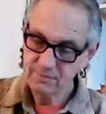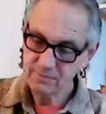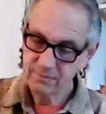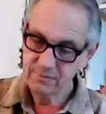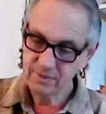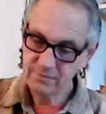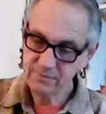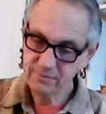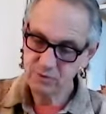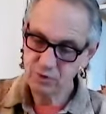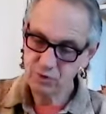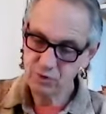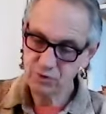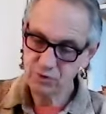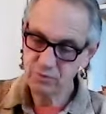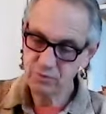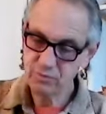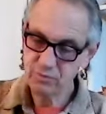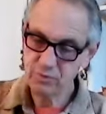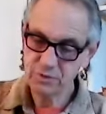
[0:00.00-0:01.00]
We have just
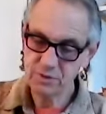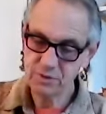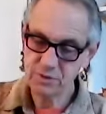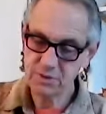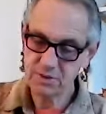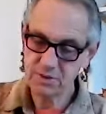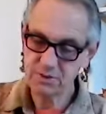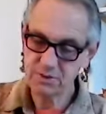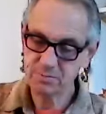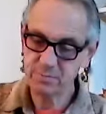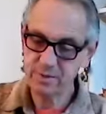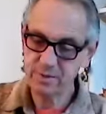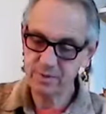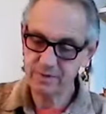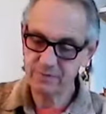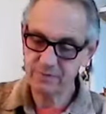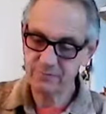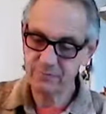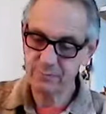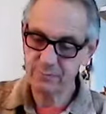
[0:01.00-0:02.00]
to watch this play
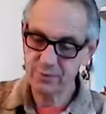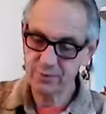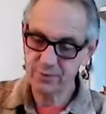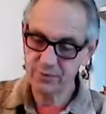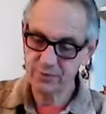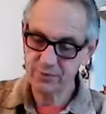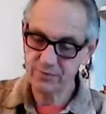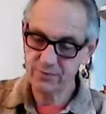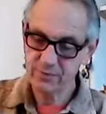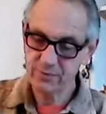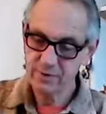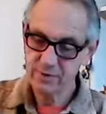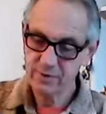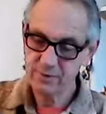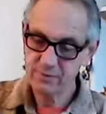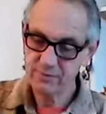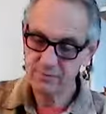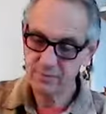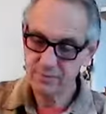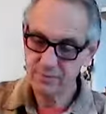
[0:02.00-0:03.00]
of birth,
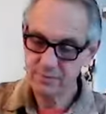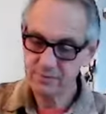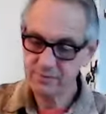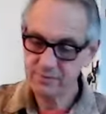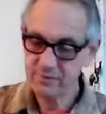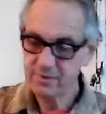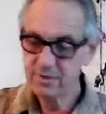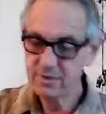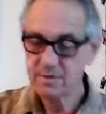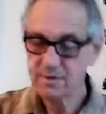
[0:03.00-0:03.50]
growth,